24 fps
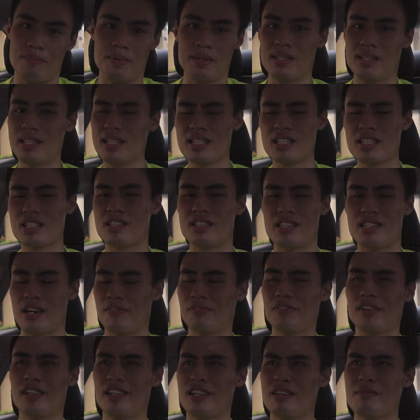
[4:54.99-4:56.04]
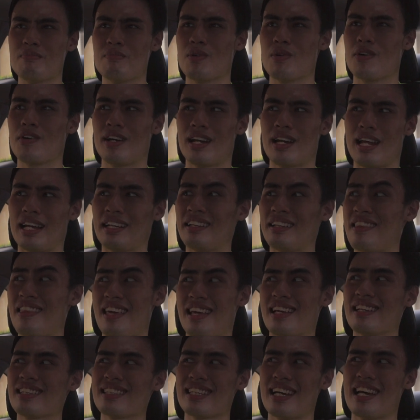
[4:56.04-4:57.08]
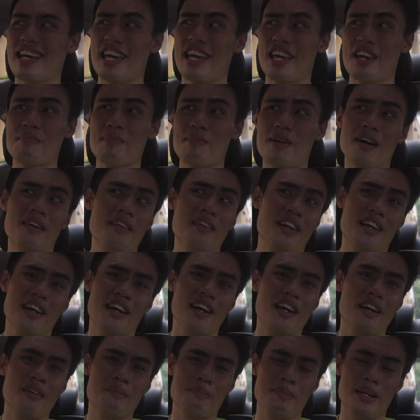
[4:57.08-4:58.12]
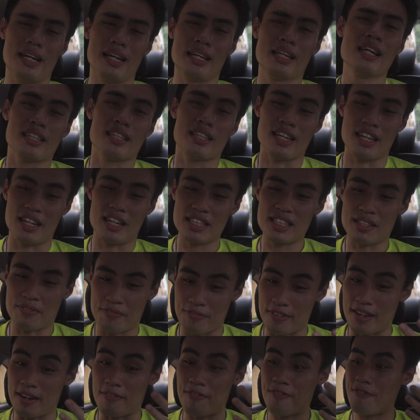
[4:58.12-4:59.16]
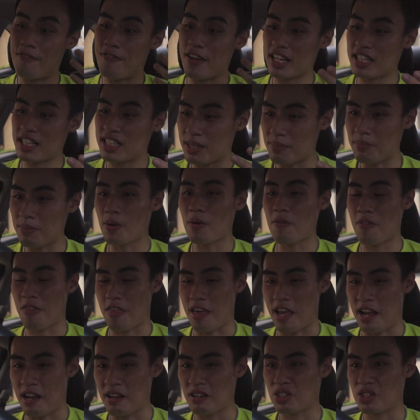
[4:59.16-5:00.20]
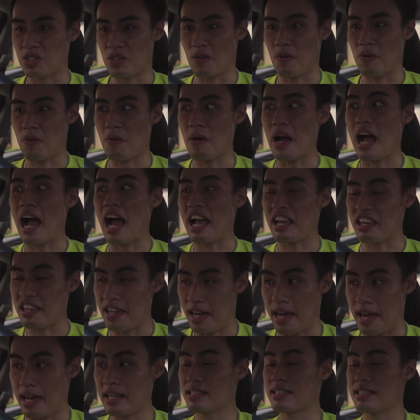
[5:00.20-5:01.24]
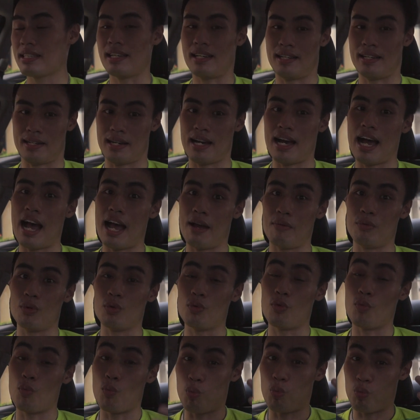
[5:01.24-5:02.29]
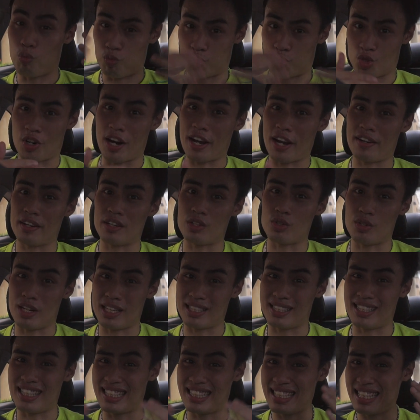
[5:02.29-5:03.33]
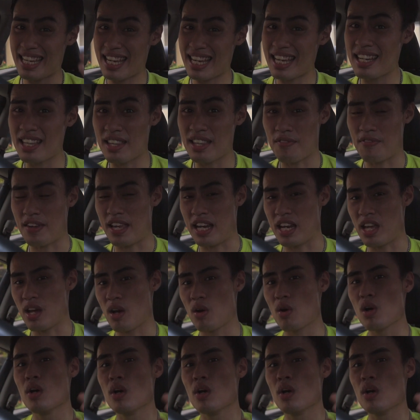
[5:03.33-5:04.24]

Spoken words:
But this is definitely more like things I hate about the car, but it is a fixable thing. So I guess I will try to address this in the video.